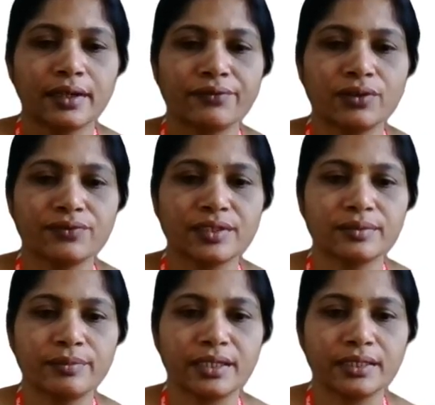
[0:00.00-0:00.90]
f of z
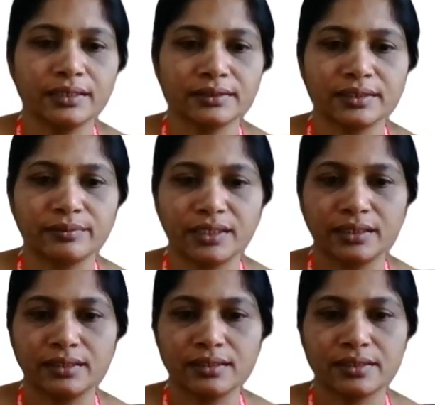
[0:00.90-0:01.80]
by z
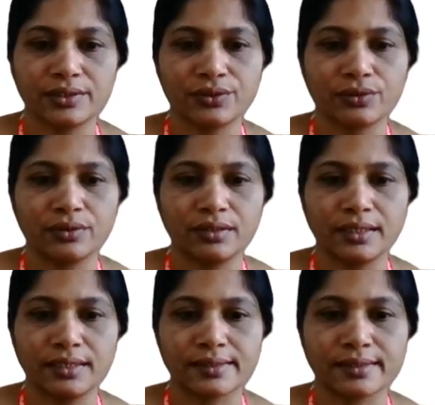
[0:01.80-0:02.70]
minus z naught
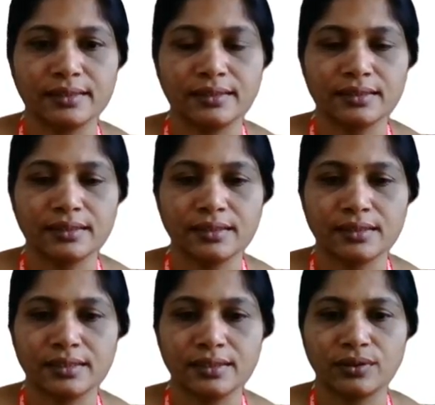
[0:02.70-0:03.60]
dz
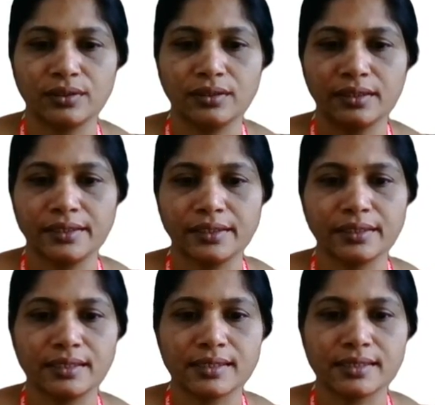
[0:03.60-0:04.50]
is equal
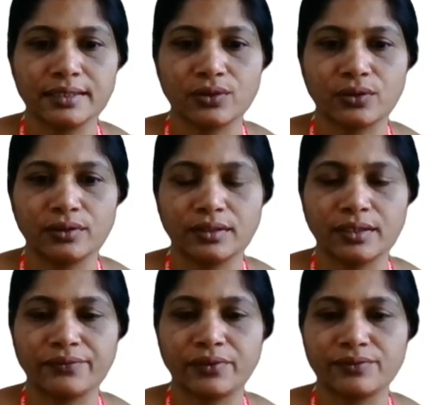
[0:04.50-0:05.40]
integral C naught
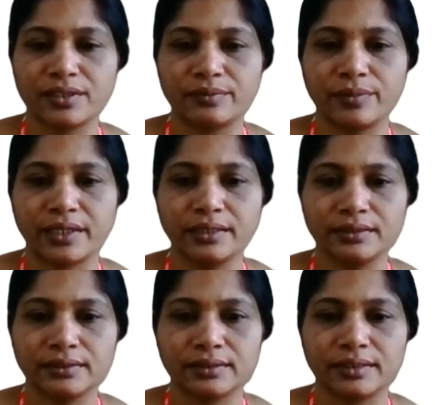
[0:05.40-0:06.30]
f of z by
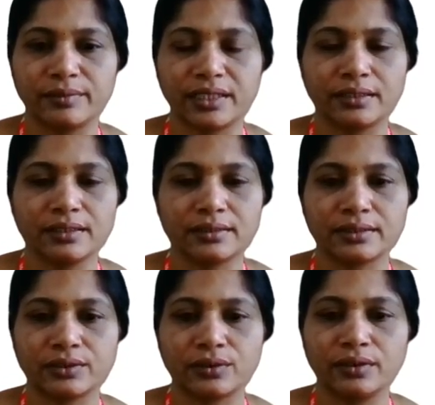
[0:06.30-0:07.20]
z minus
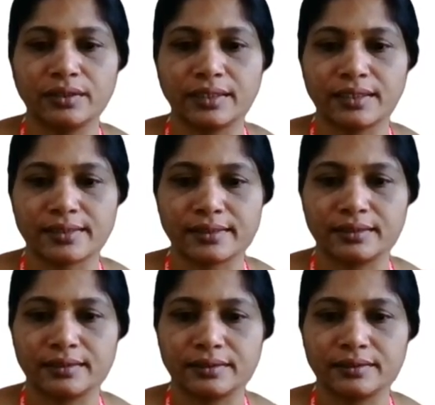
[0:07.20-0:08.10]
z naught dz.